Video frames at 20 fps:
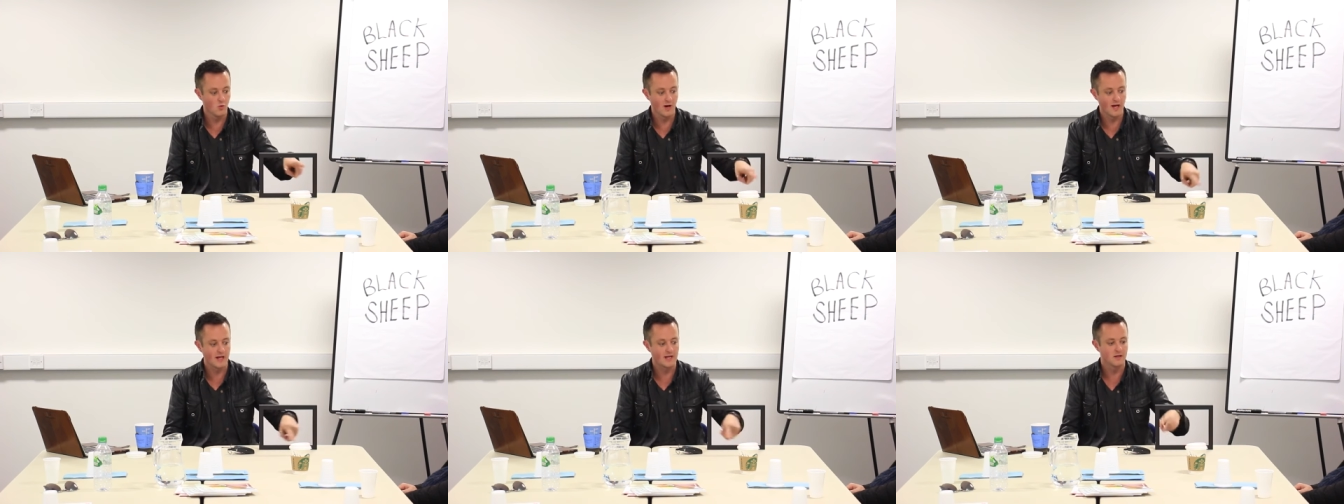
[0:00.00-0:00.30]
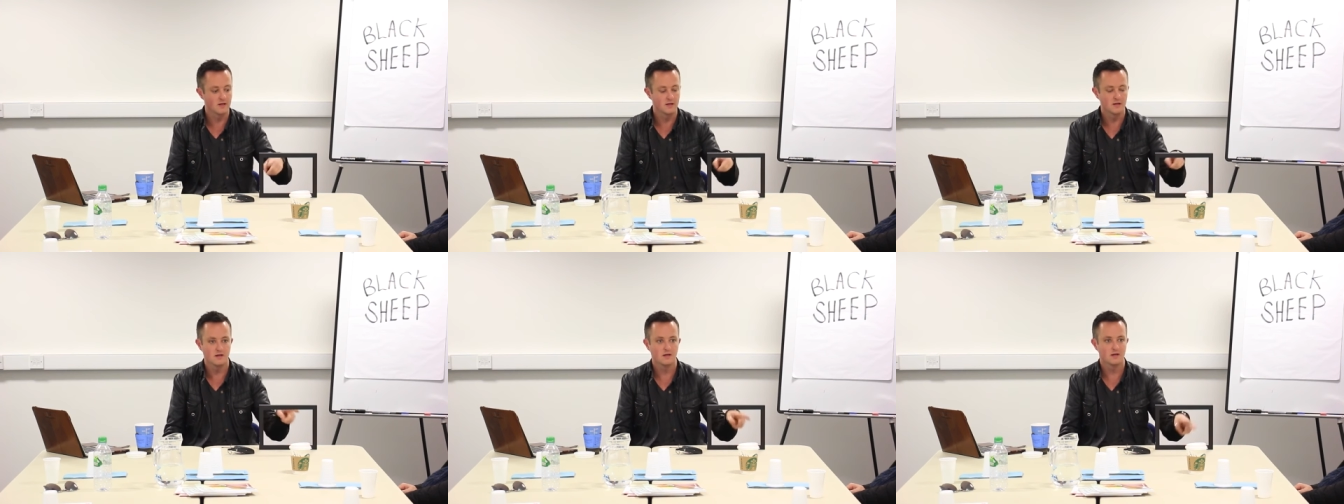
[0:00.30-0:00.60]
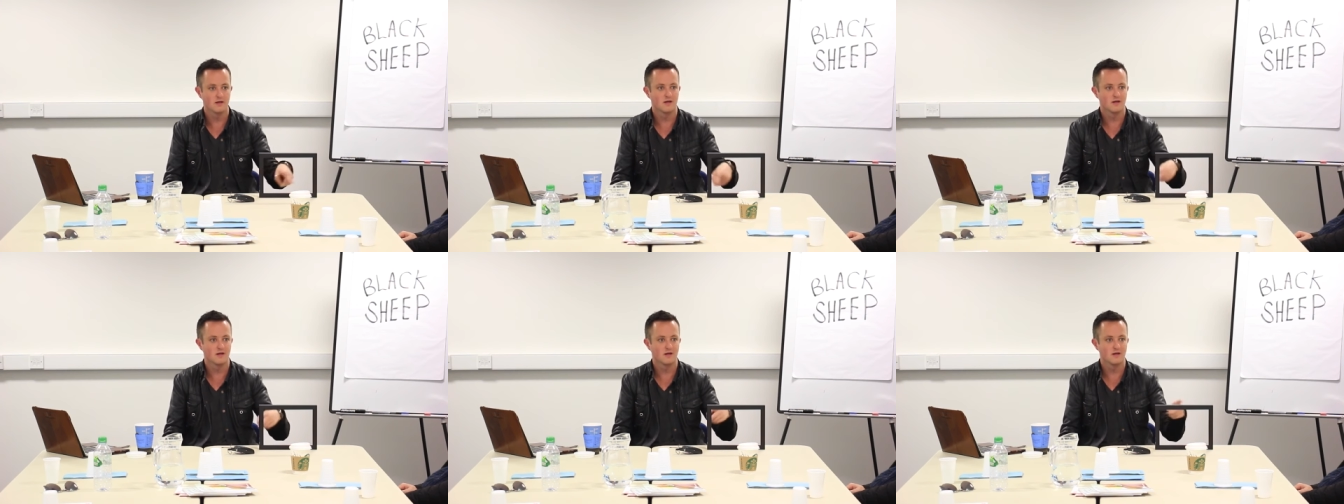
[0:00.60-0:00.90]
way
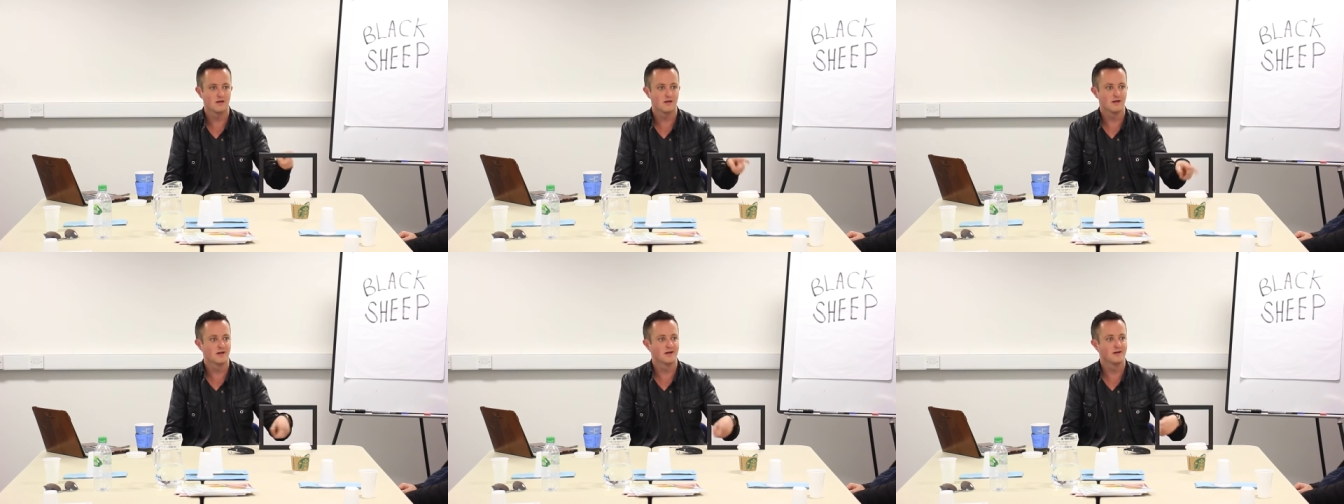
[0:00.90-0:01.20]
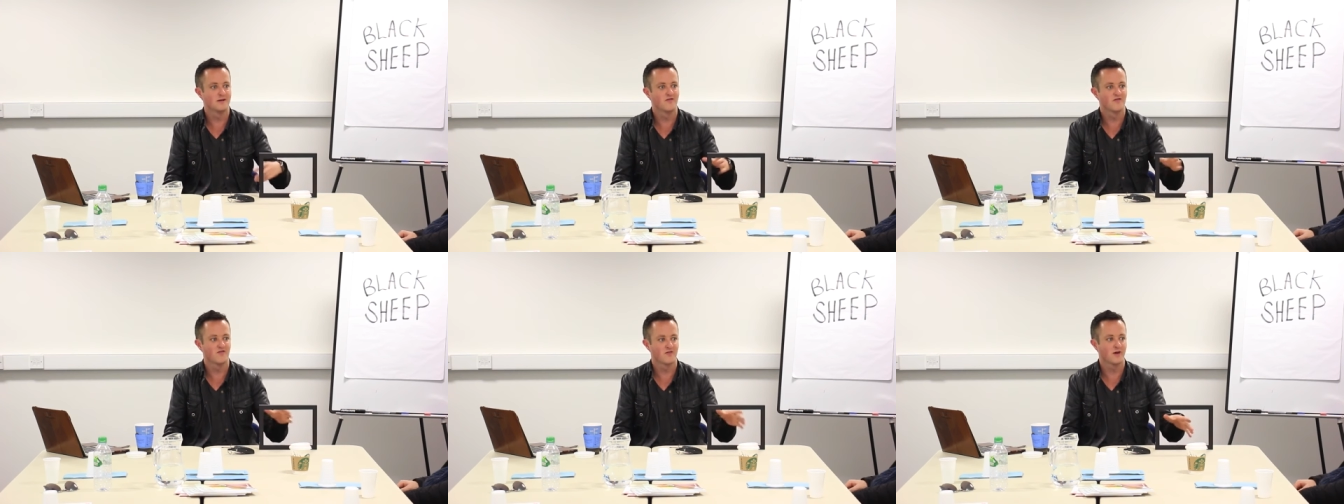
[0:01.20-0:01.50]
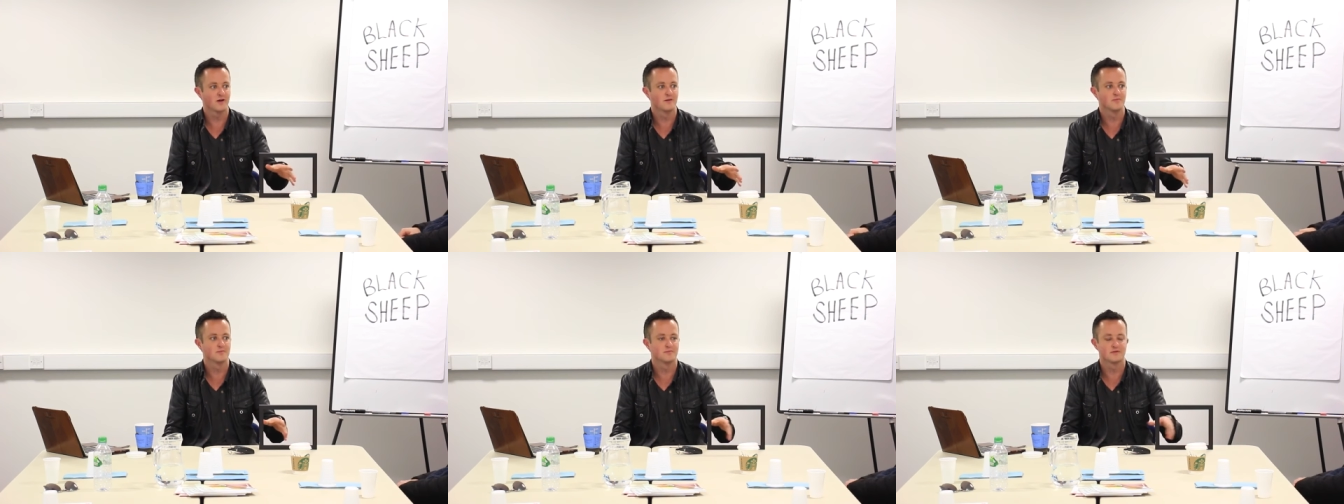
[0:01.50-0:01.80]
in the
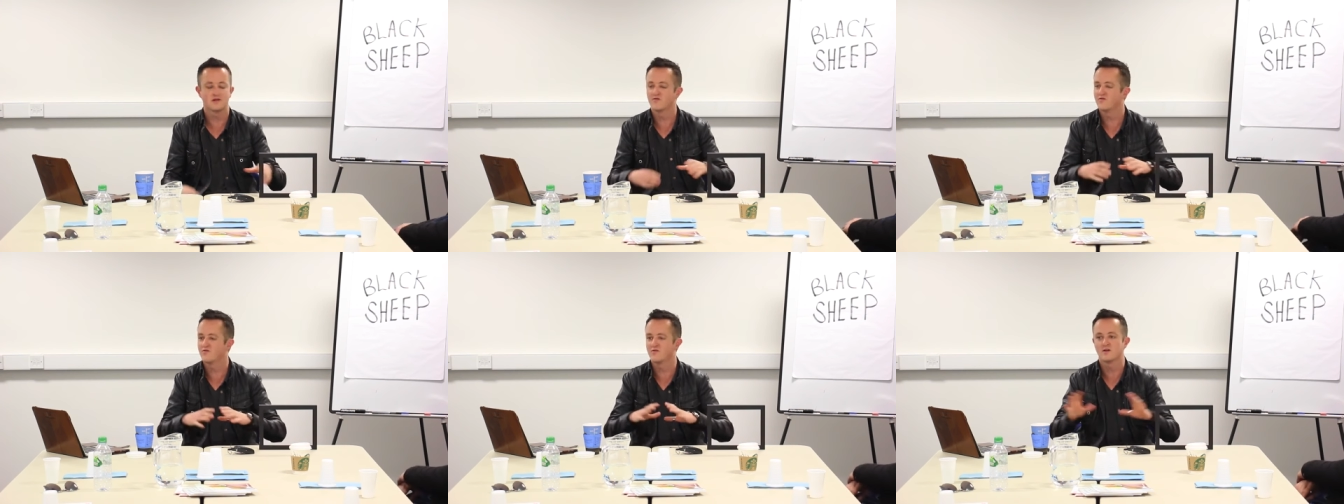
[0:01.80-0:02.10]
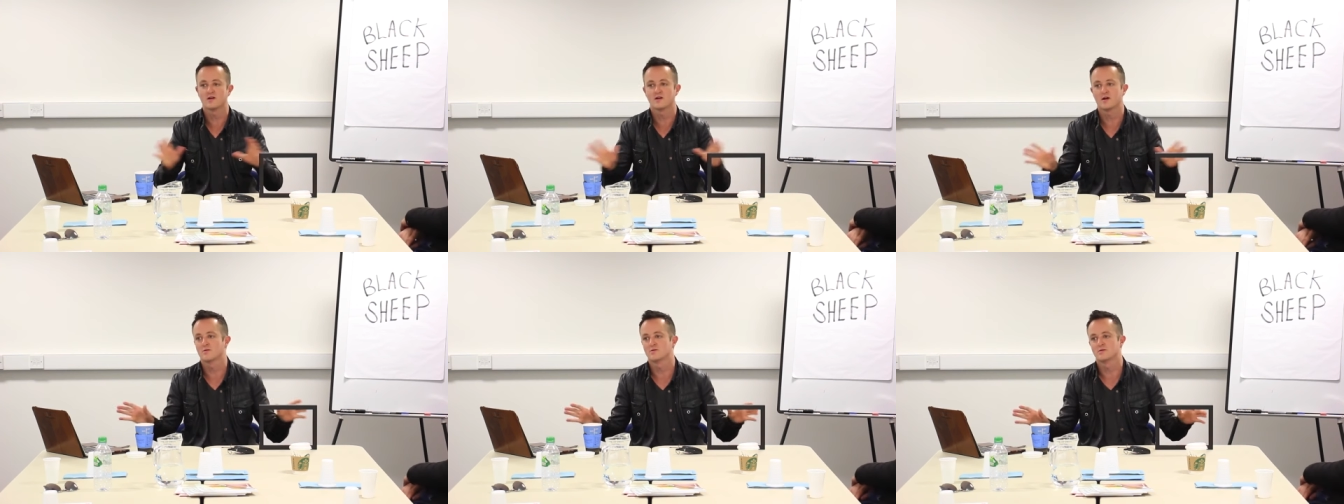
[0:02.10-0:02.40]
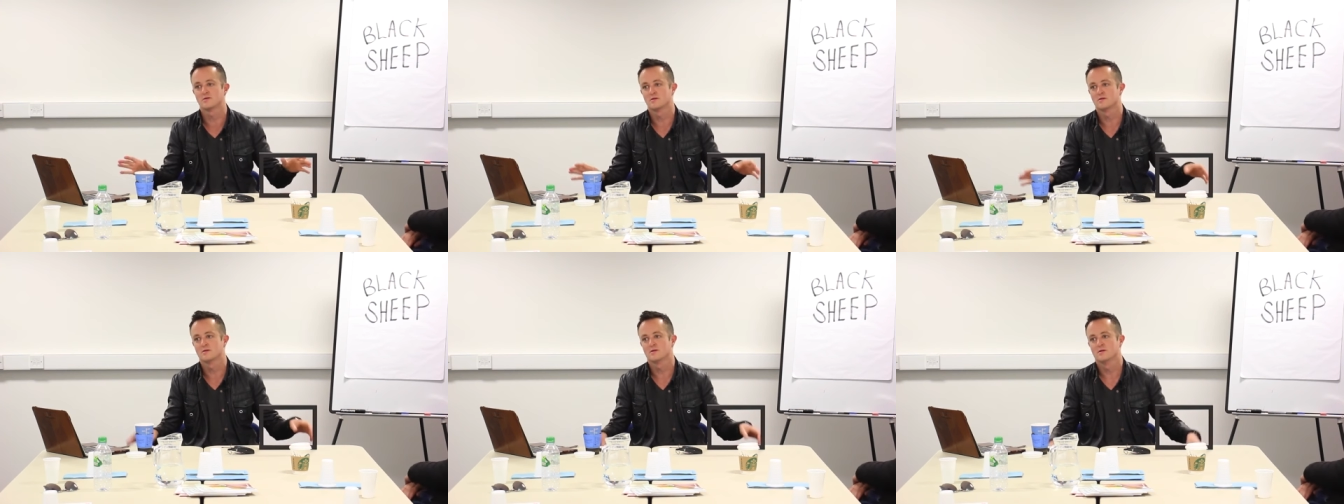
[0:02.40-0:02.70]
frame, they freak
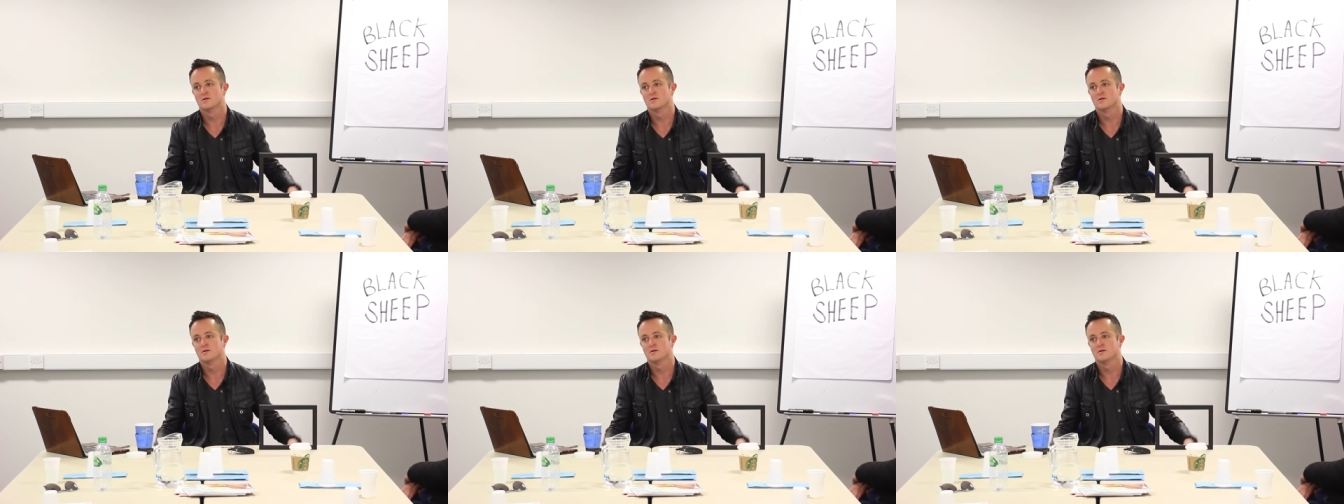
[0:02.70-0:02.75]
out.